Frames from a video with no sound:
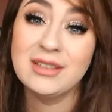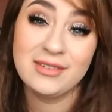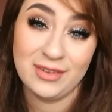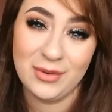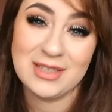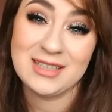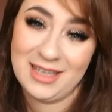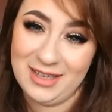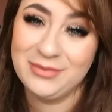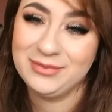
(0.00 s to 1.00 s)
See what I did
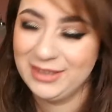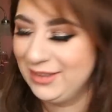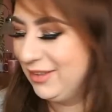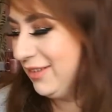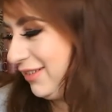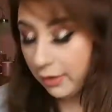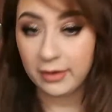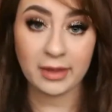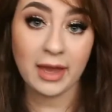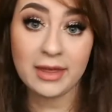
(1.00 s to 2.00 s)
there?
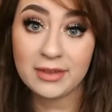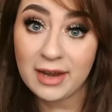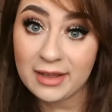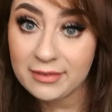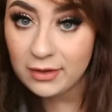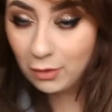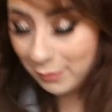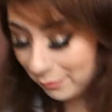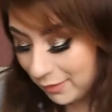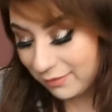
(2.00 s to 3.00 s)
Okay, the next thing on
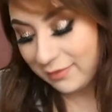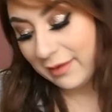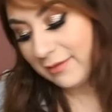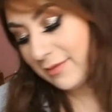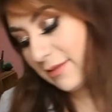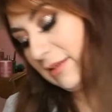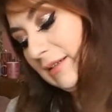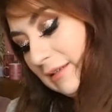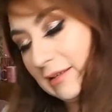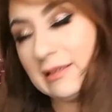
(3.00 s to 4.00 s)
my miss list.
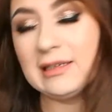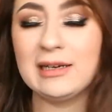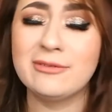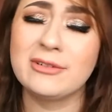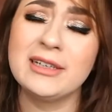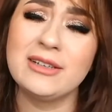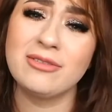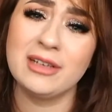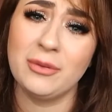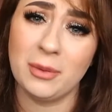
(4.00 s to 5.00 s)
I really,
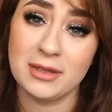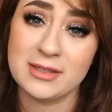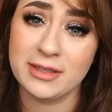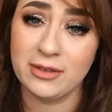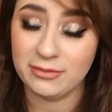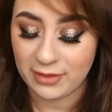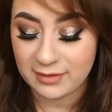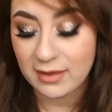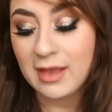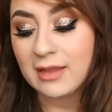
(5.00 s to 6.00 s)
really wanted to love
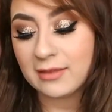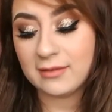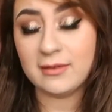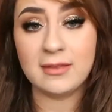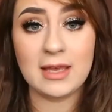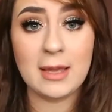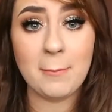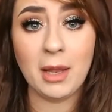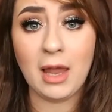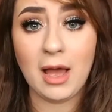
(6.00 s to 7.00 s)
this. This is the
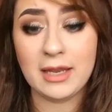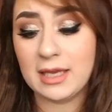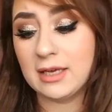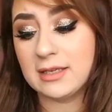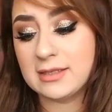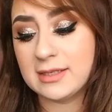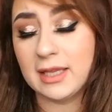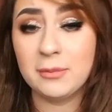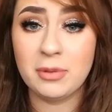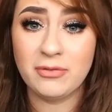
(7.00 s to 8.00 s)
Milani
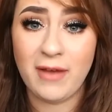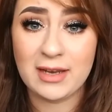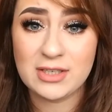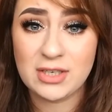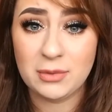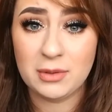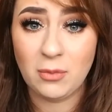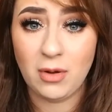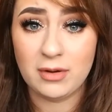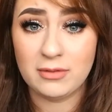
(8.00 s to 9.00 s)
Conceal and Perfect
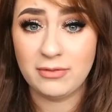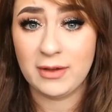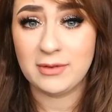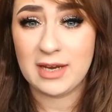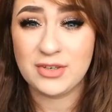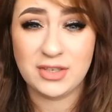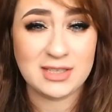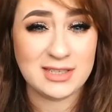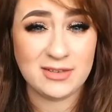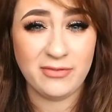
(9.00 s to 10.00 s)
2-in-1 foundation. I
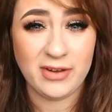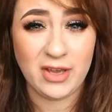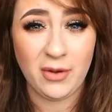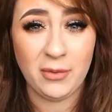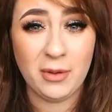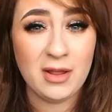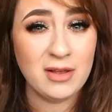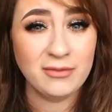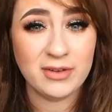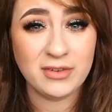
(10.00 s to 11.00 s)
did a video,
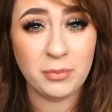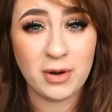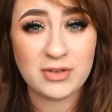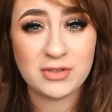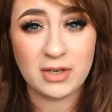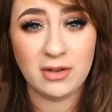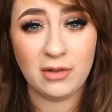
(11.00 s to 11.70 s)
first impressions on it